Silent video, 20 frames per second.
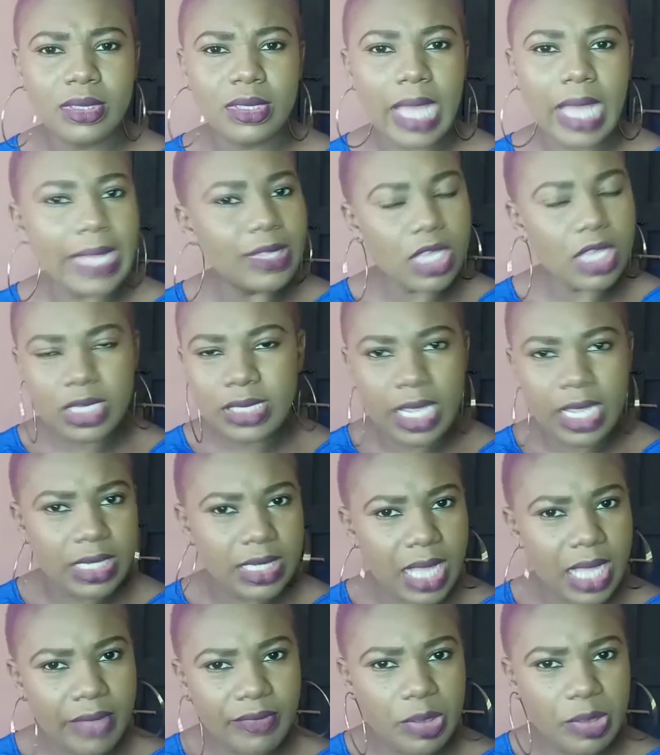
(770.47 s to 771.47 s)
I thought you said you
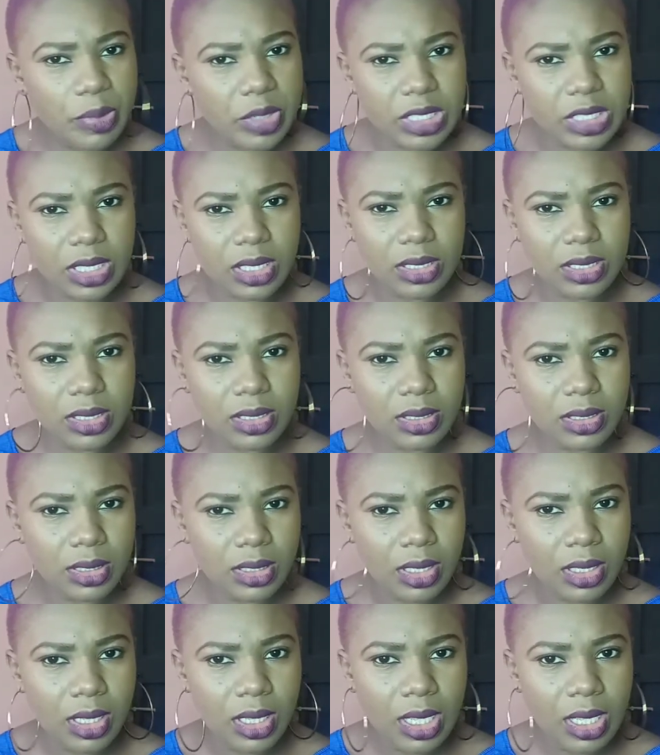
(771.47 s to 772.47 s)
didn't have a budget.
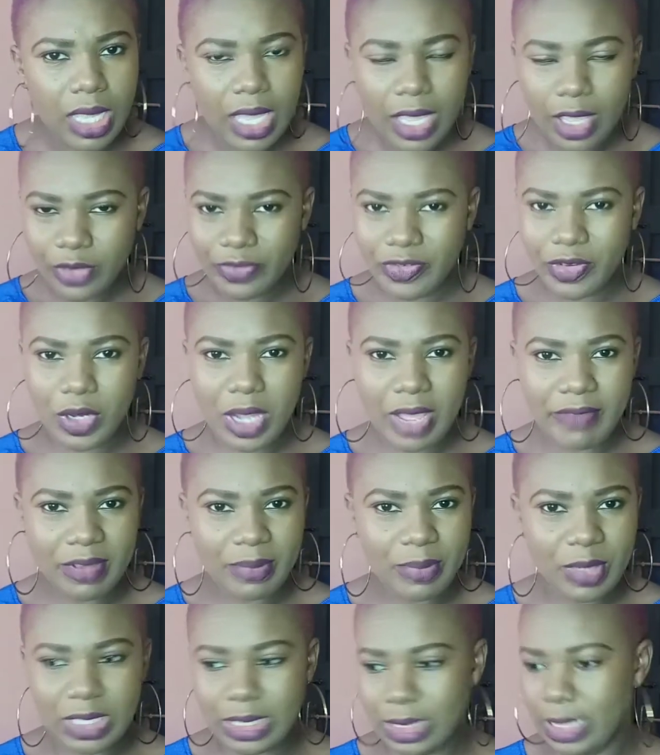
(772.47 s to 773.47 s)
If you don't have a
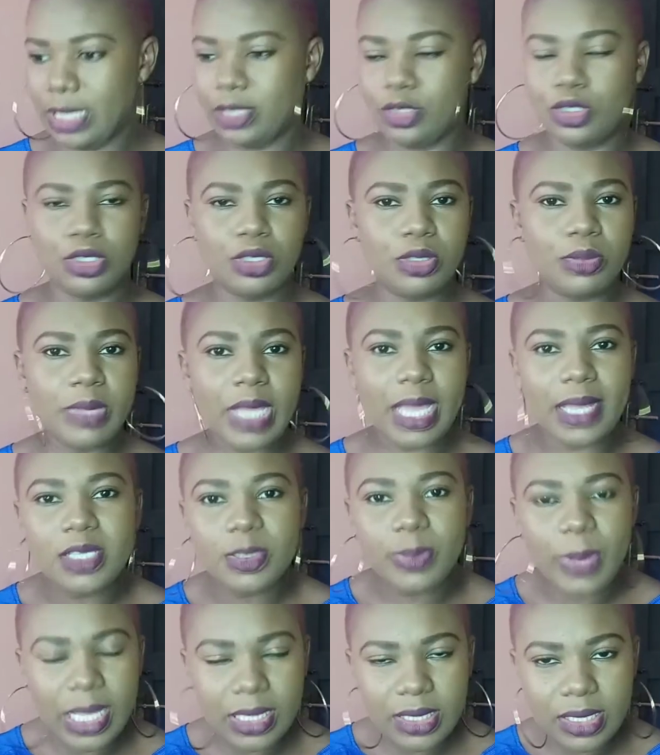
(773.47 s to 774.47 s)
budget, then it shouldn't be
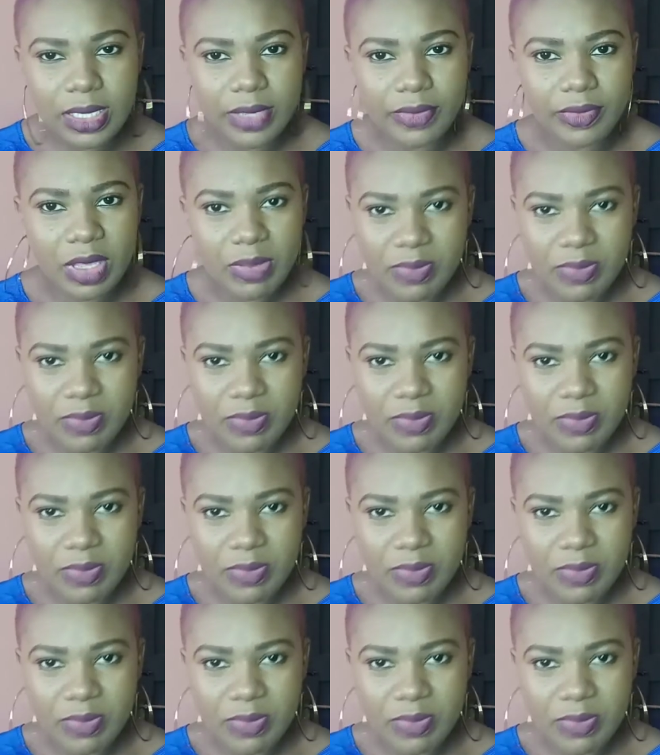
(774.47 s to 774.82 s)
expensive.